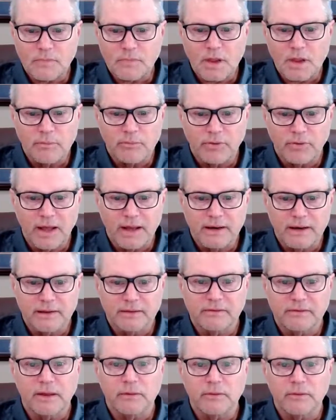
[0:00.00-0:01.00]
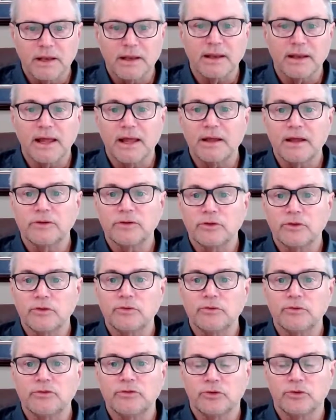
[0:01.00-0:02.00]
product that will allow
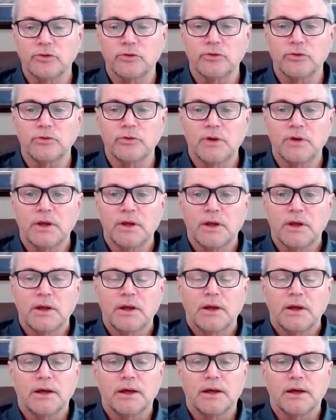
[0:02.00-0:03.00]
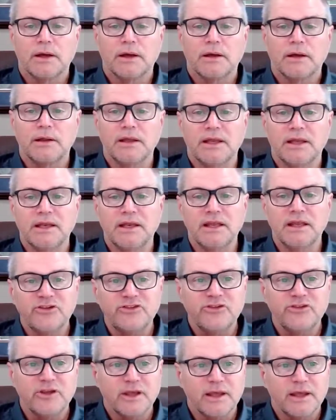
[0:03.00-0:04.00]
you to
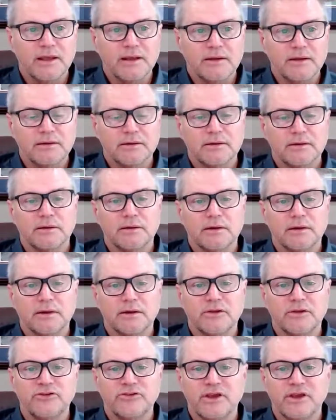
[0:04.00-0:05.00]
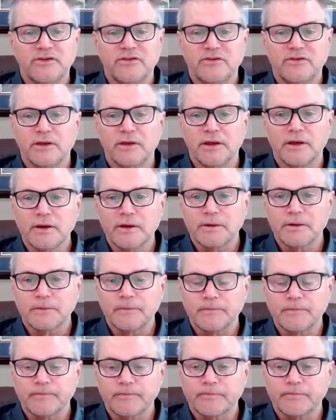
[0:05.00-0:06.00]
initiate
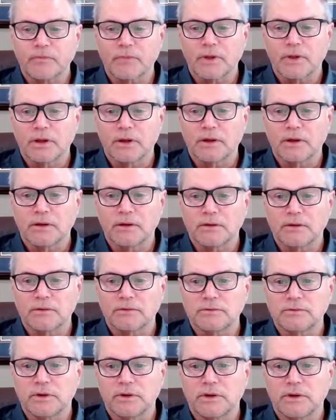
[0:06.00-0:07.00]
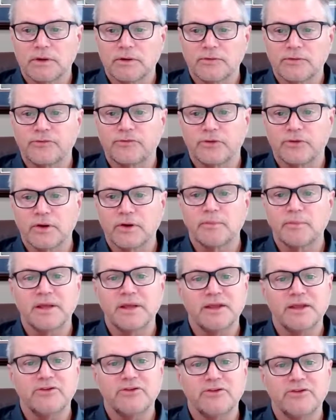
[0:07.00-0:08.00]
JCL from
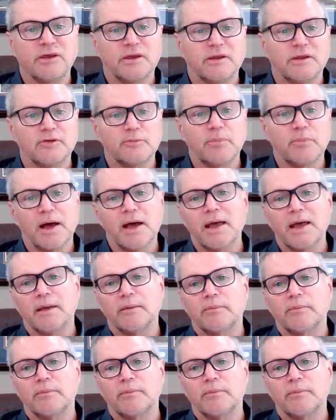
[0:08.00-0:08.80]
a Jenkins pipe.